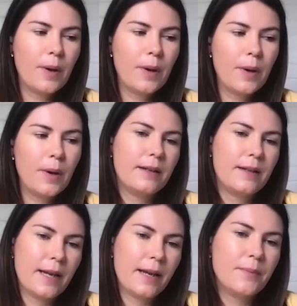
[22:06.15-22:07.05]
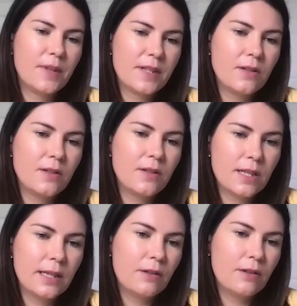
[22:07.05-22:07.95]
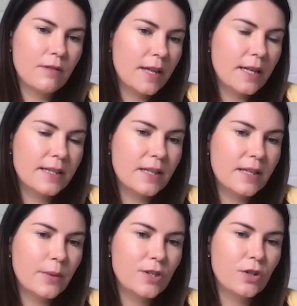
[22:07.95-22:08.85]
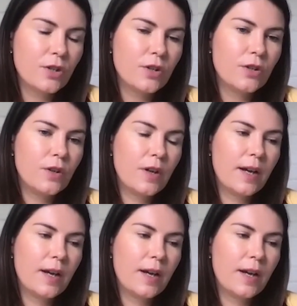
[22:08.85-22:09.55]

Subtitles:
But yeah, there's lots of little things that we do.